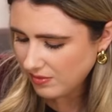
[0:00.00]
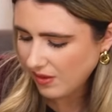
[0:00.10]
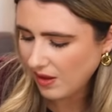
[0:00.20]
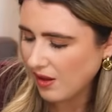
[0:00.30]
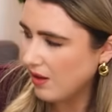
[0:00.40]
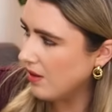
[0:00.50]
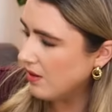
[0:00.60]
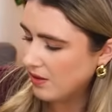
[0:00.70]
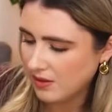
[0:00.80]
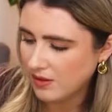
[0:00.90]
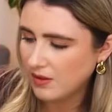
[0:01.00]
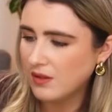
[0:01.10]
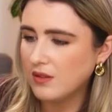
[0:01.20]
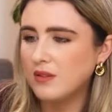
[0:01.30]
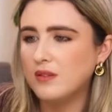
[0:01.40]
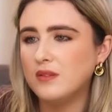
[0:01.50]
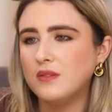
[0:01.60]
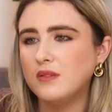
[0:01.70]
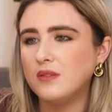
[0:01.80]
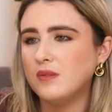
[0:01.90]

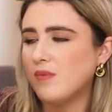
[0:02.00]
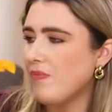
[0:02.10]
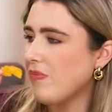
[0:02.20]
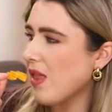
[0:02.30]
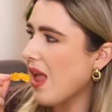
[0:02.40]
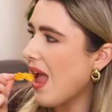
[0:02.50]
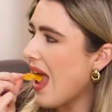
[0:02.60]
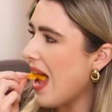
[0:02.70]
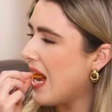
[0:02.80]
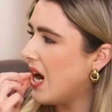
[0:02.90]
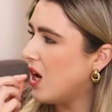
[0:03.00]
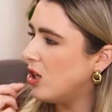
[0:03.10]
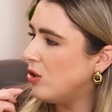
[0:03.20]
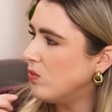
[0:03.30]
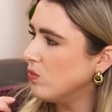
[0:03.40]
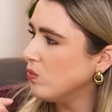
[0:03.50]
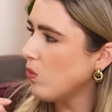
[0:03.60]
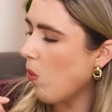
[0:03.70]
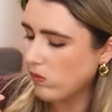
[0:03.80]
(not speaking)